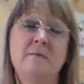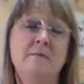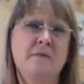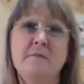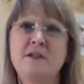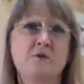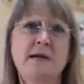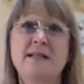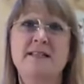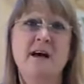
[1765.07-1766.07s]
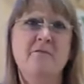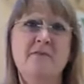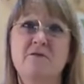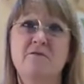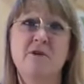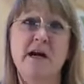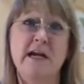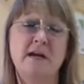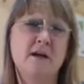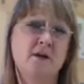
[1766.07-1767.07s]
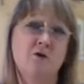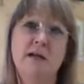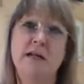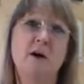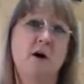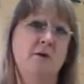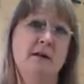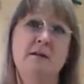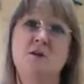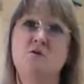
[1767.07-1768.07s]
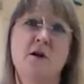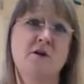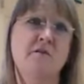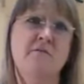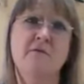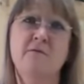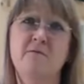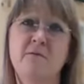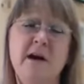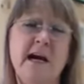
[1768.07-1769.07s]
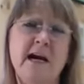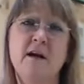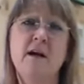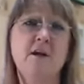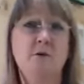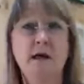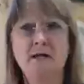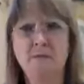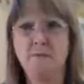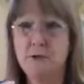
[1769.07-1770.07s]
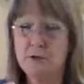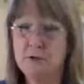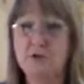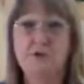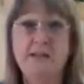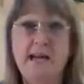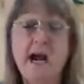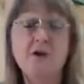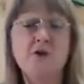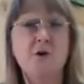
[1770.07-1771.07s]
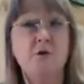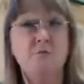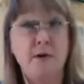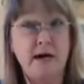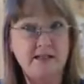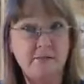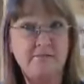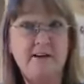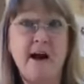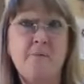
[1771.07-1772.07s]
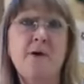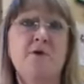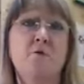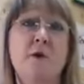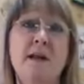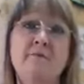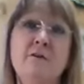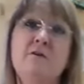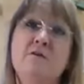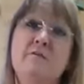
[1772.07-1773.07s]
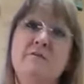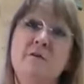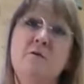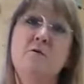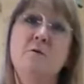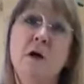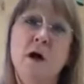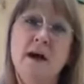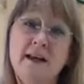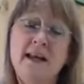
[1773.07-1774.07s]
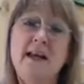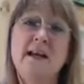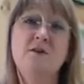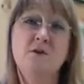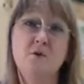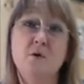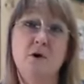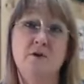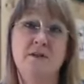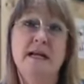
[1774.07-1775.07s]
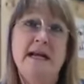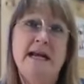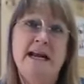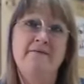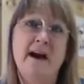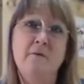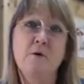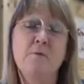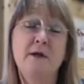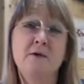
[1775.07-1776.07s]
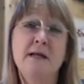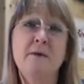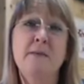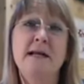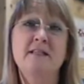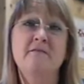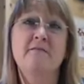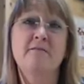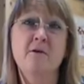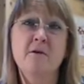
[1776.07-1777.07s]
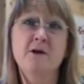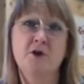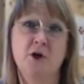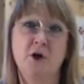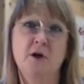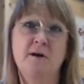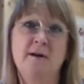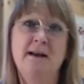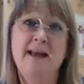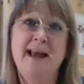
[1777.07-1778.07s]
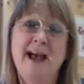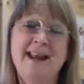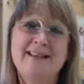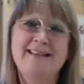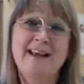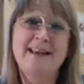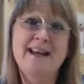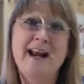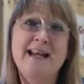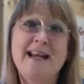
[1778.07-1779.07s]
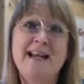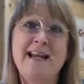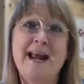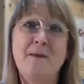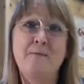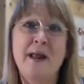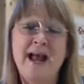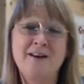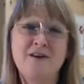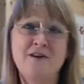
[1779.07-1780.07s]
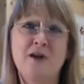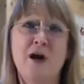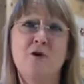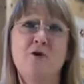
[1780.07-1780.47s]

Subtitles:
the mystery itself is free. You're getting all the instruction for free. You had to use your stash or you buy some fabrics or whatever, and there's a few key tools. If I were building a piece of furniture and it said that I needed a bandsaw